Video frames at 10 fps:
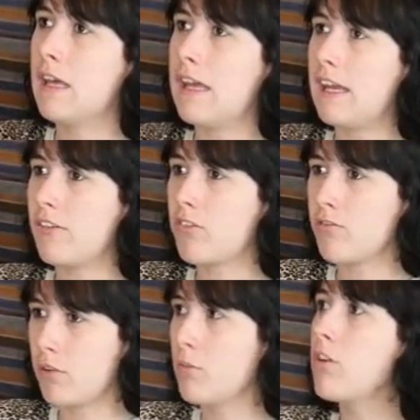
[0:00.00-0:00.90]
It's
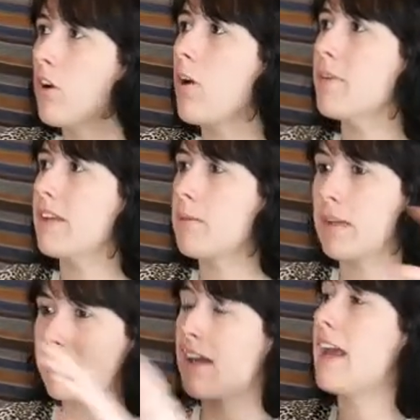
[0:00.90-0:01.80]
through comedy,
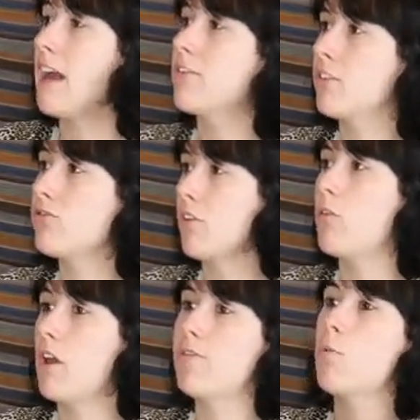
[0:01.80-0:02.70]
because I have
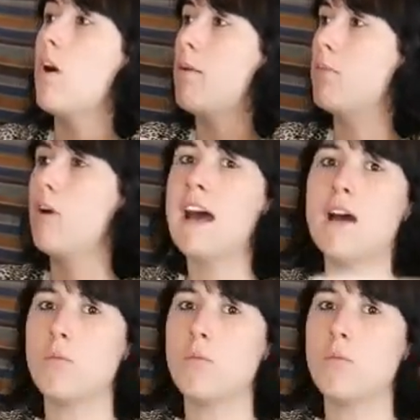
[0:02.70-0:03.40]
control over what I put out,